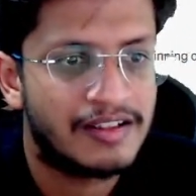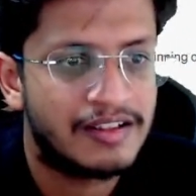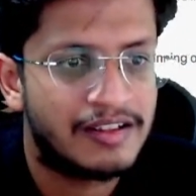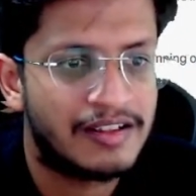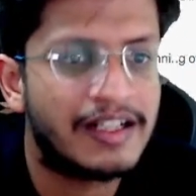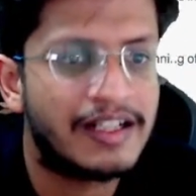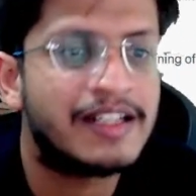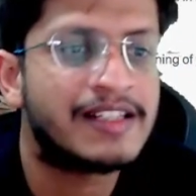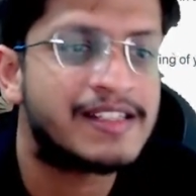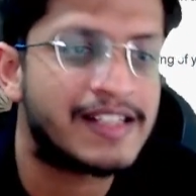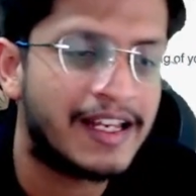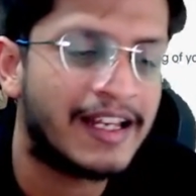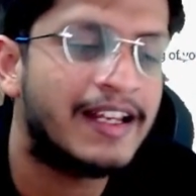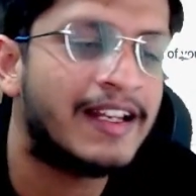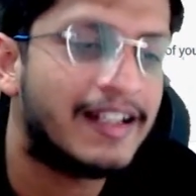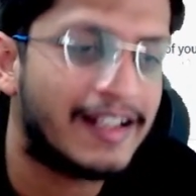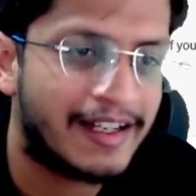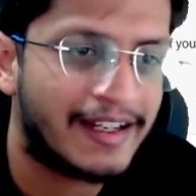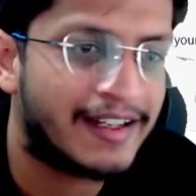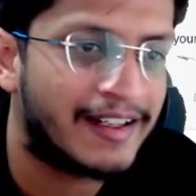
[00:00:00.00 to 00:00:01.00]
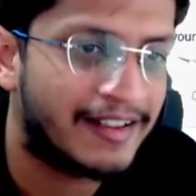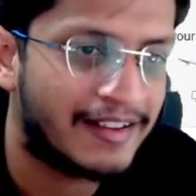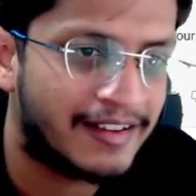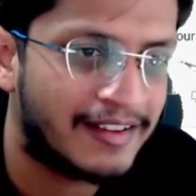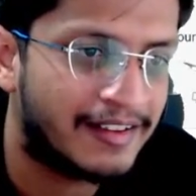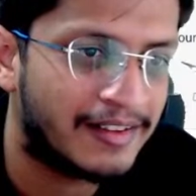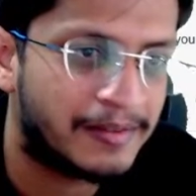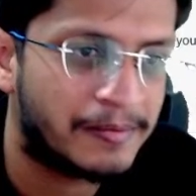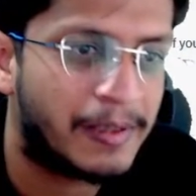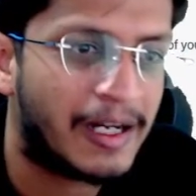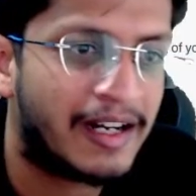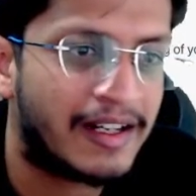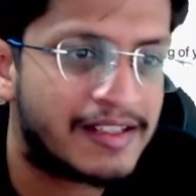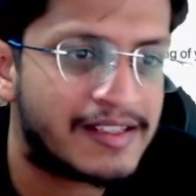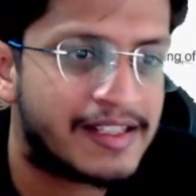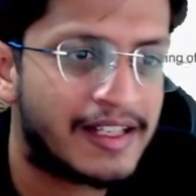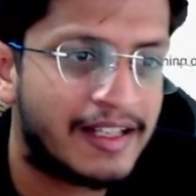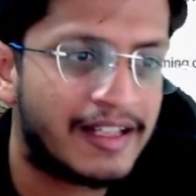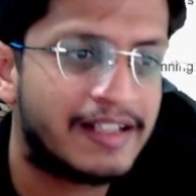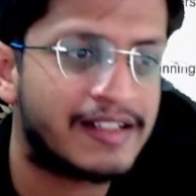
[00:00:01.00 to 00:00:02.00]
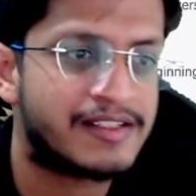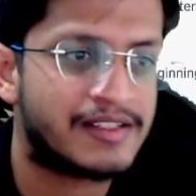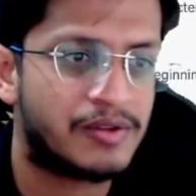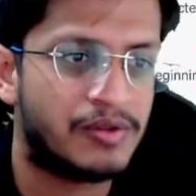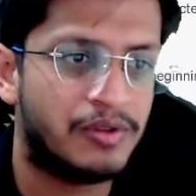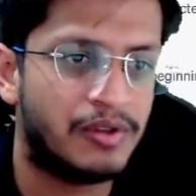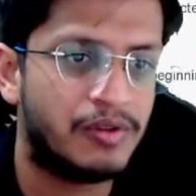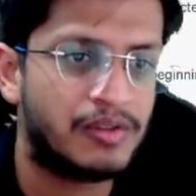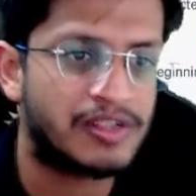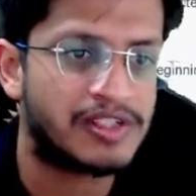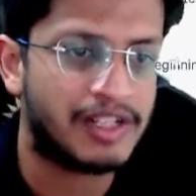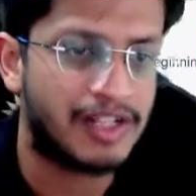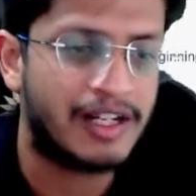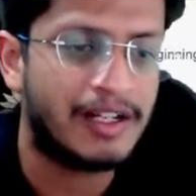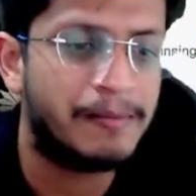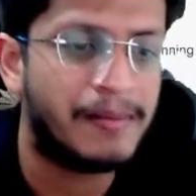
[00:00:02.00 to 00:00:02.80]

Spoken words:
It is saying like Bard is saying its code was correct,